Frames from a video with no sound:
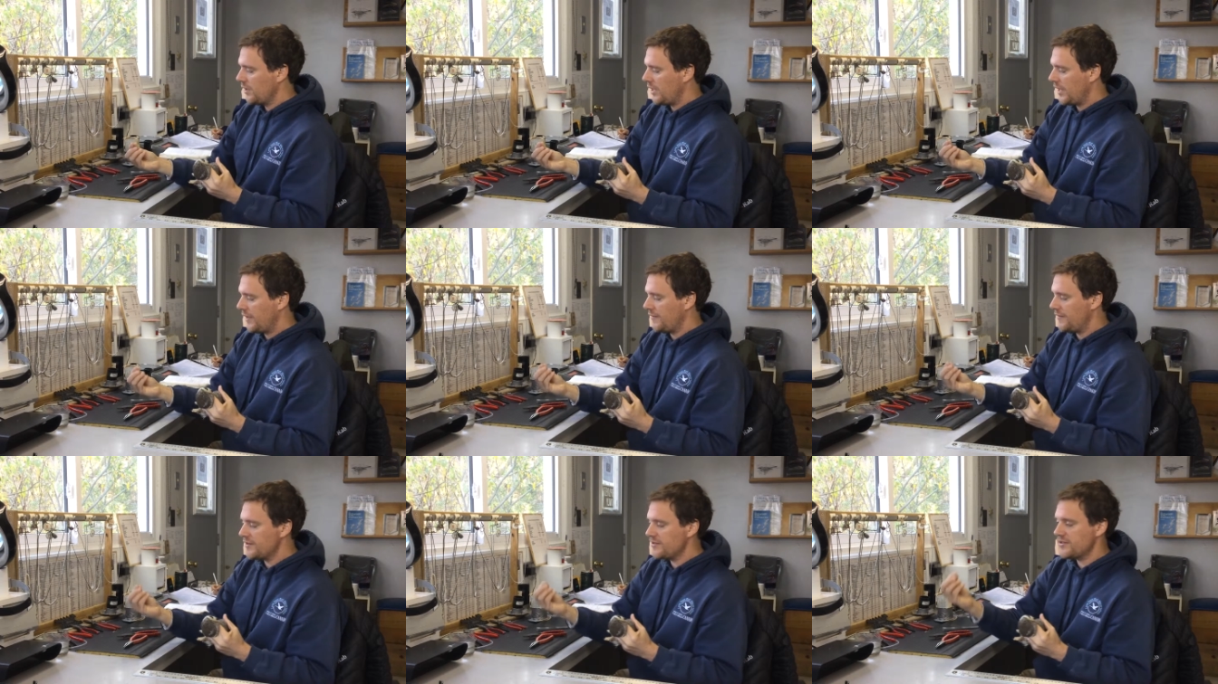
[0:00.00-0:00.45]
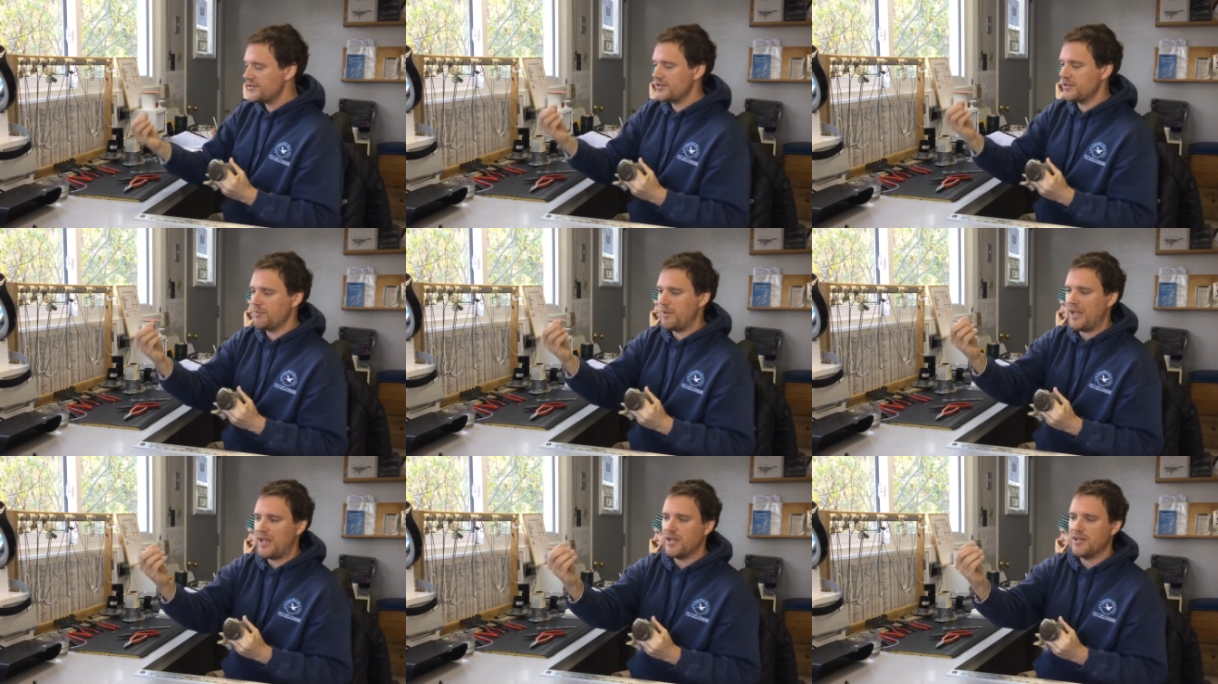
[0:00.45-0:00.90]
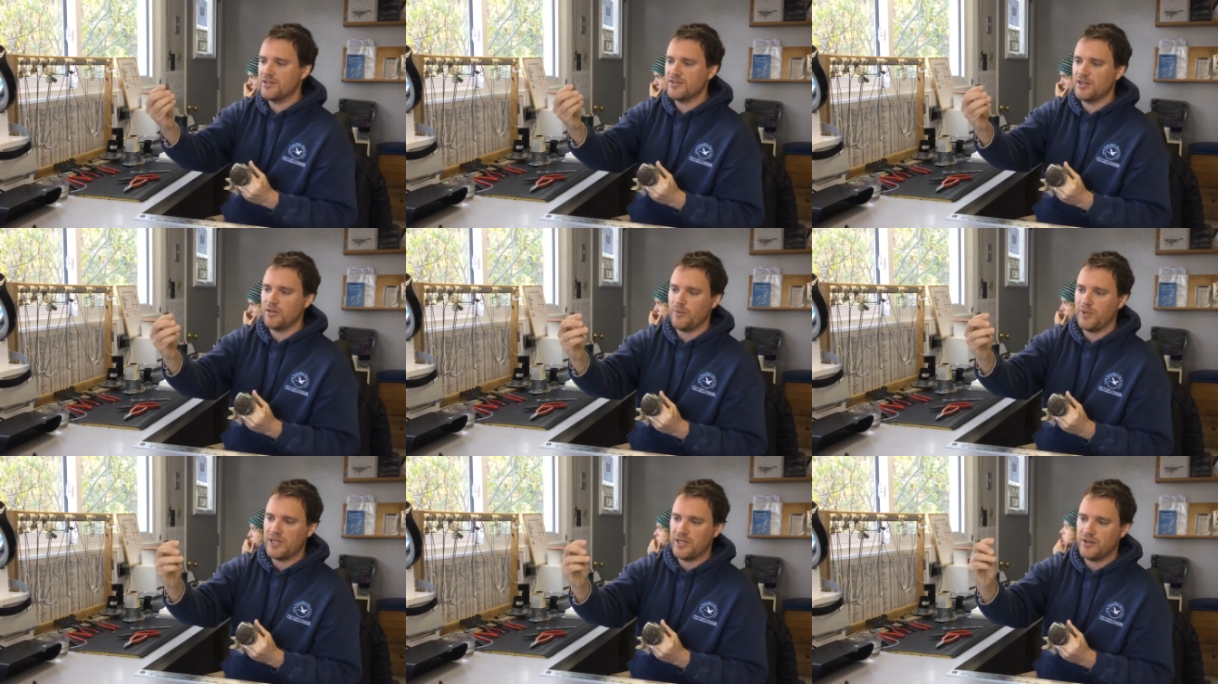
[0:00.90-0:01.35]
And this is the
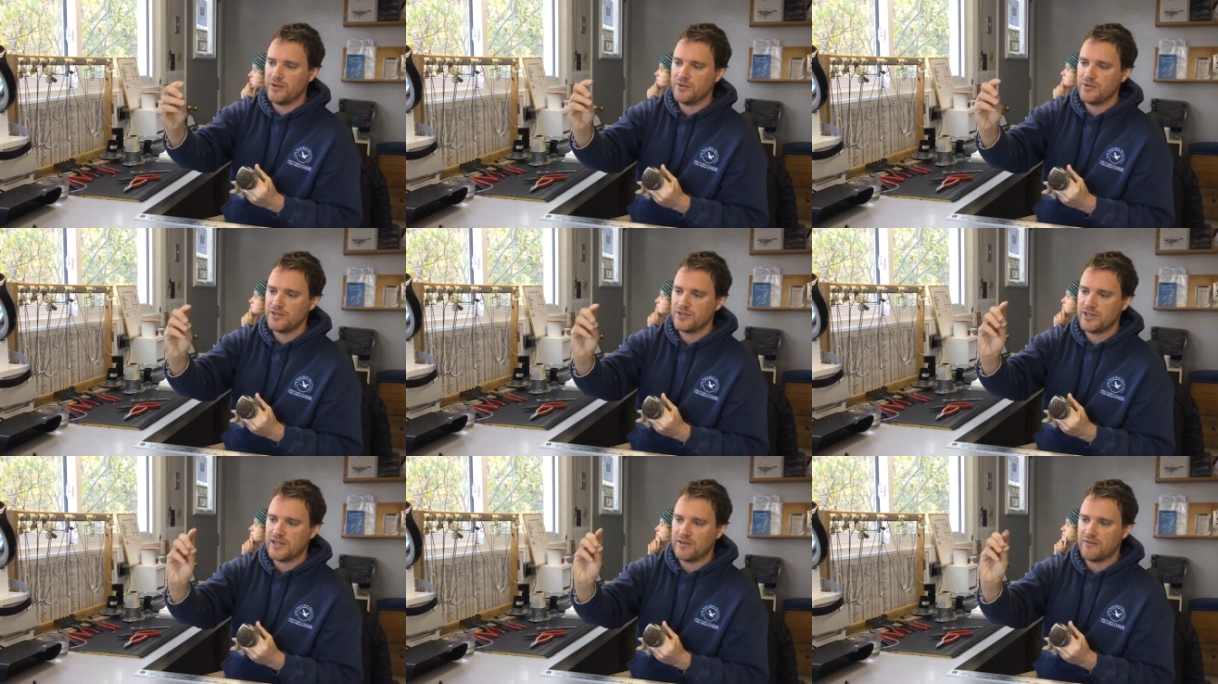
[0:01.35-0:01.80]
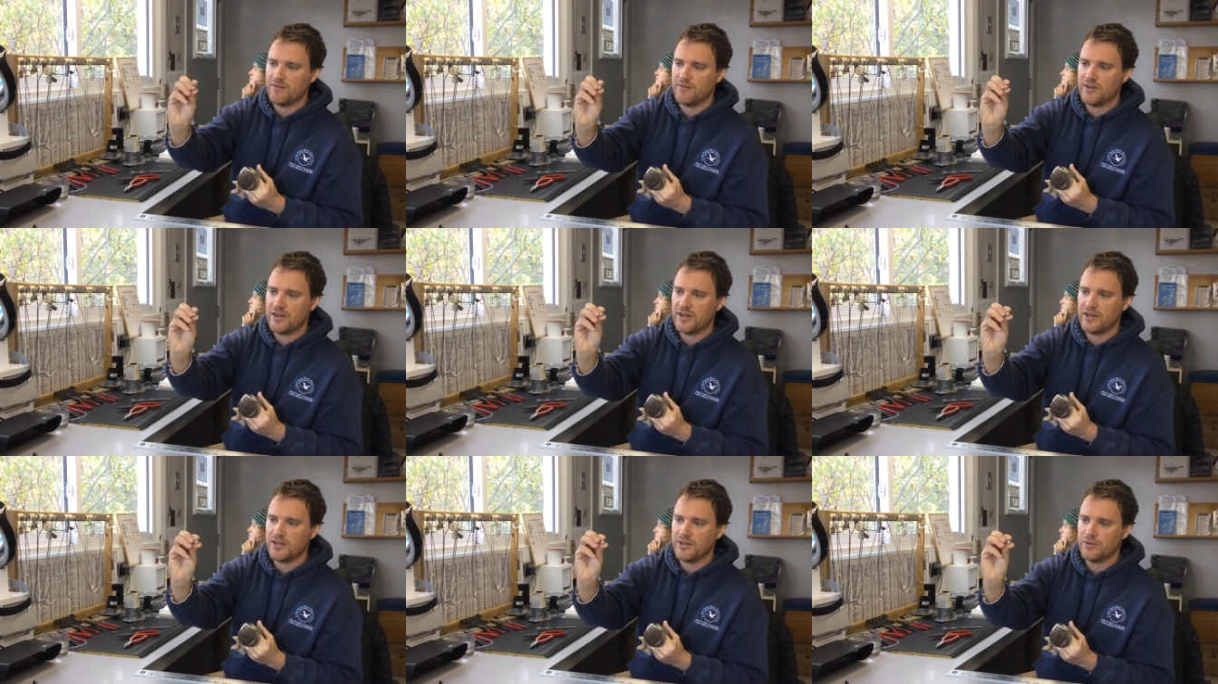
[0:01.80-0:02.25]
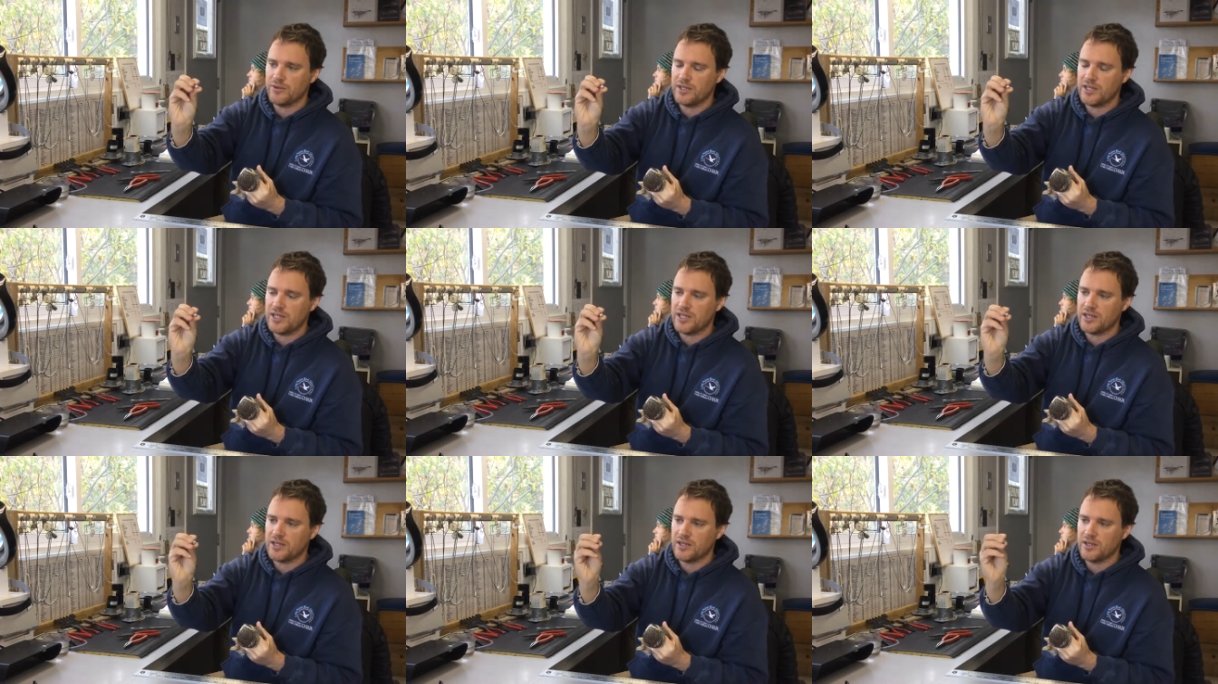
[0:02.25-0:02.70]
bands that we use. They
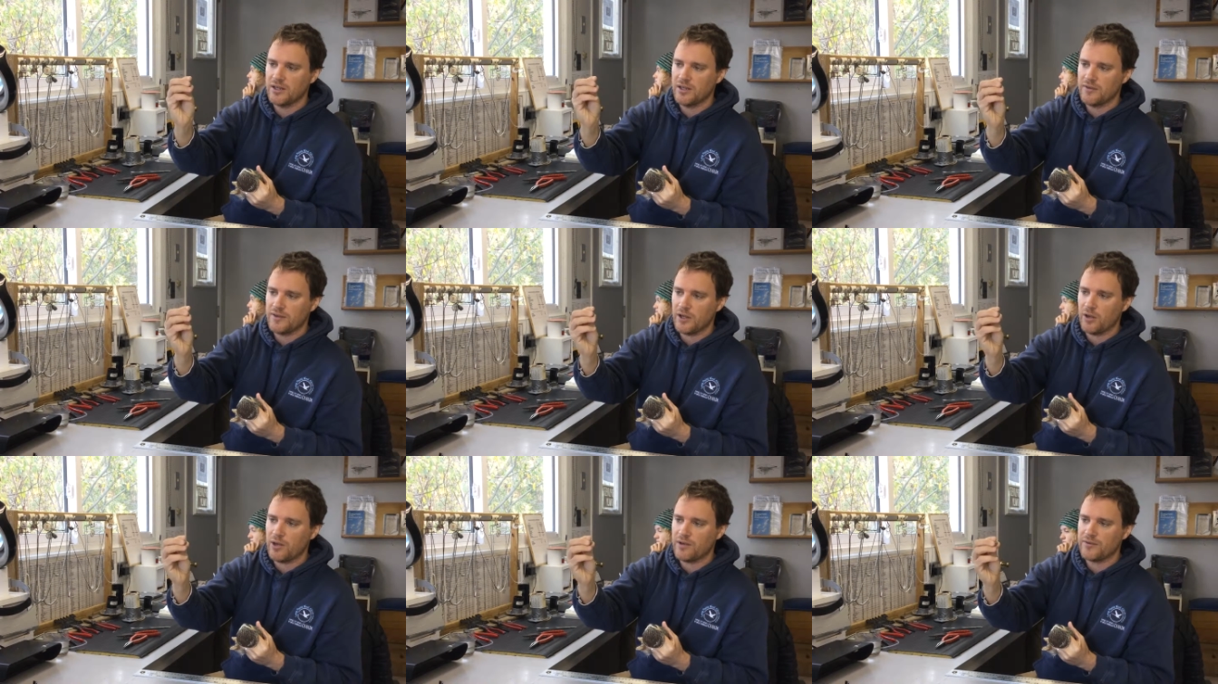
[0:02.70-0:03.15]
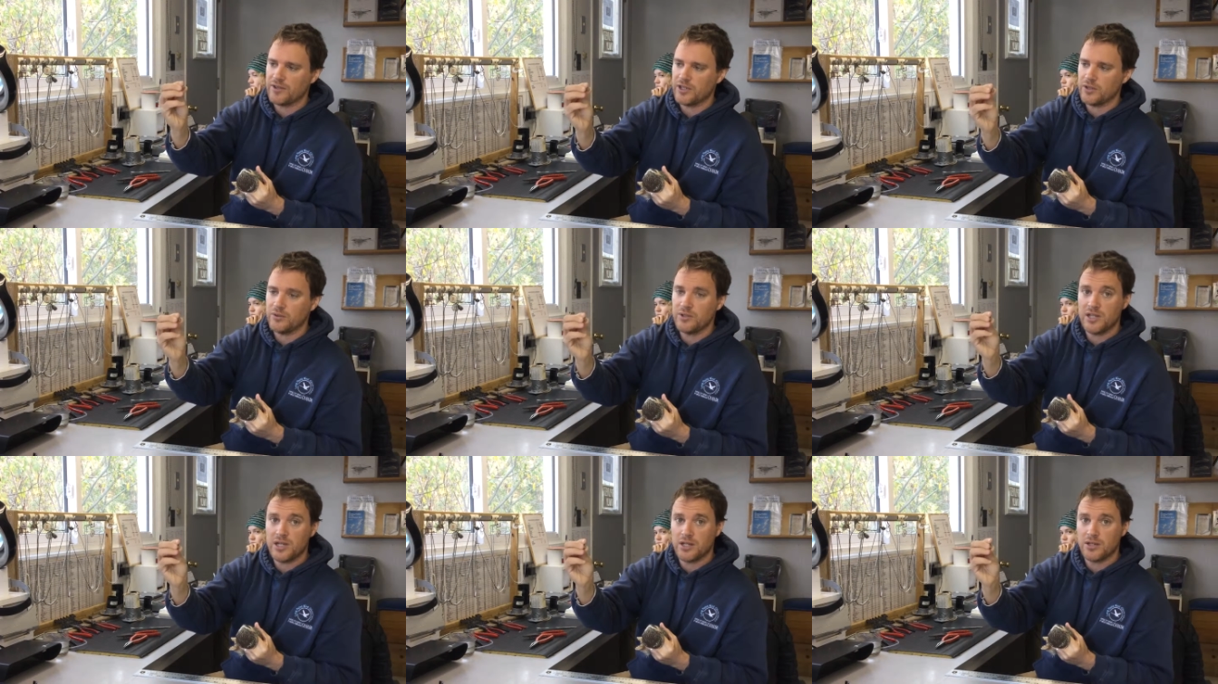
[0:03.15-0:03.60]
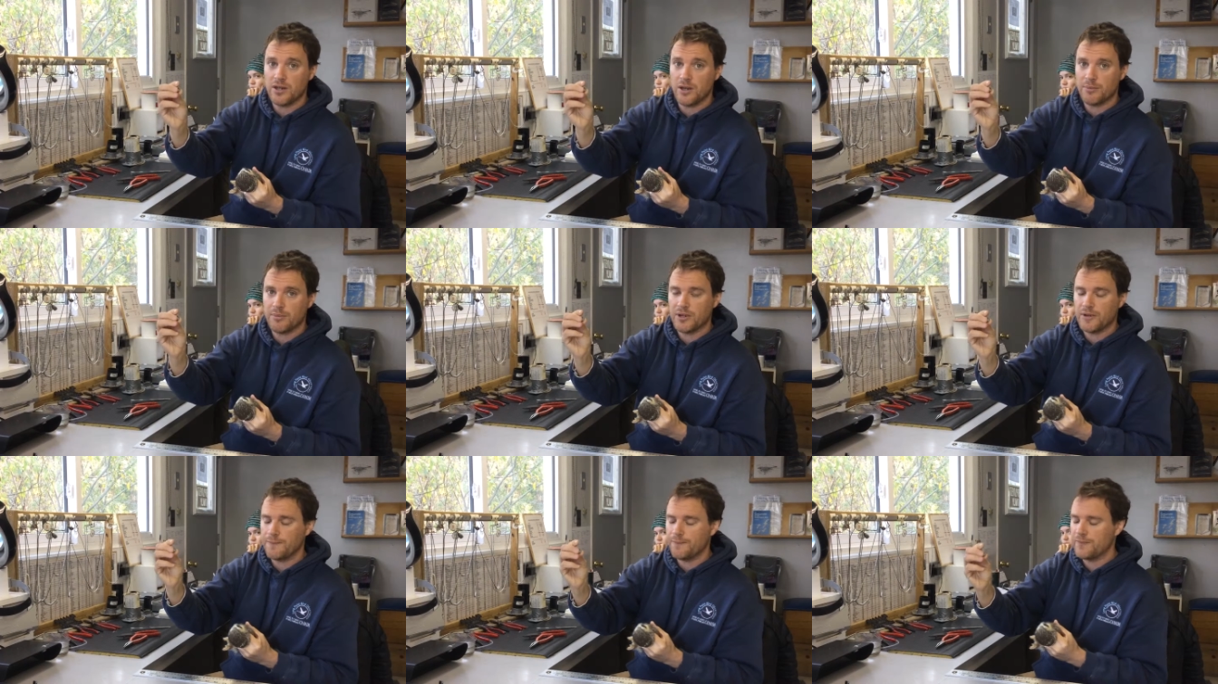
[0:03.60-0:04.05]
all have a unique
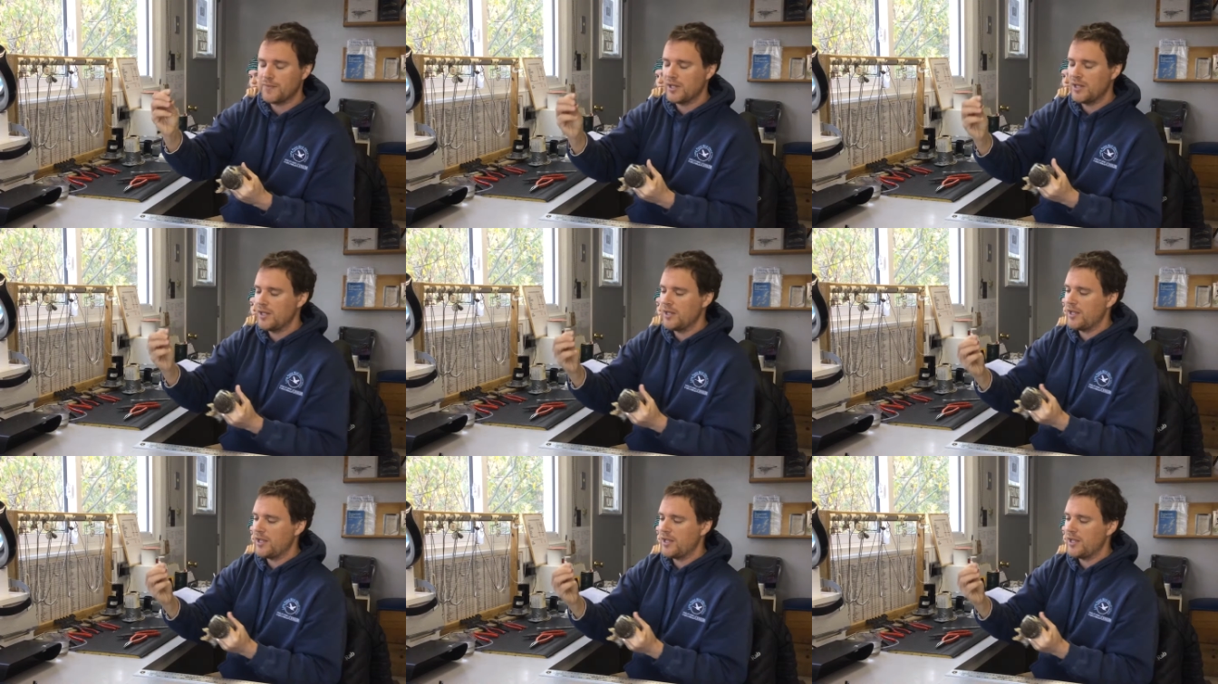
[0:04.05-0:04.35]
number,